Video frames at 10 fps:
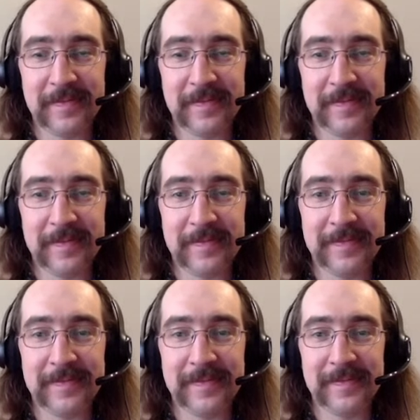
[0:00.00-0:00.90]

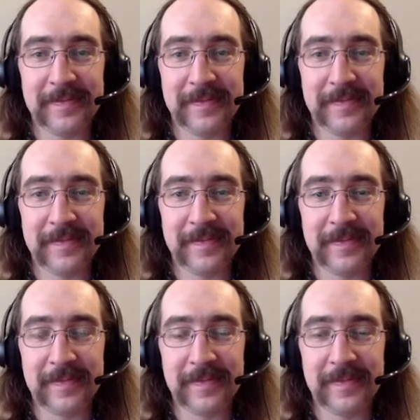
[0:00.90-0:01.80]

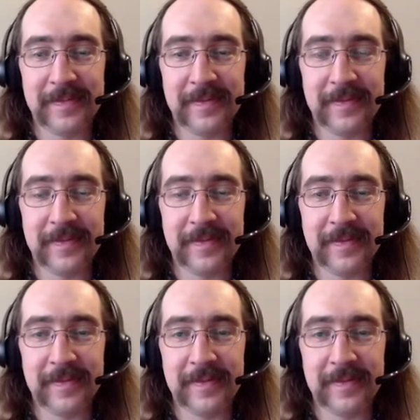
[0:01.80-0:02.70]

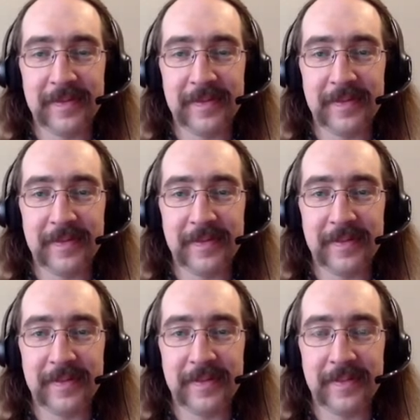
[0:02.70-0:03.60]

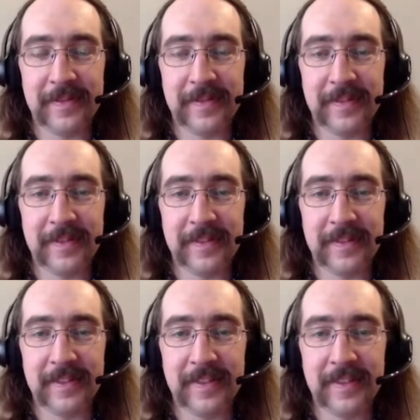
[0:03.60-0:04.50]

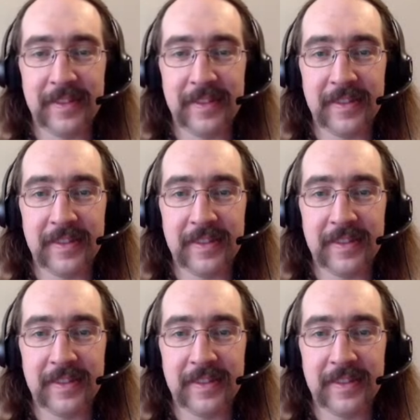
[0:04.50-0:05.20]
(not speaking)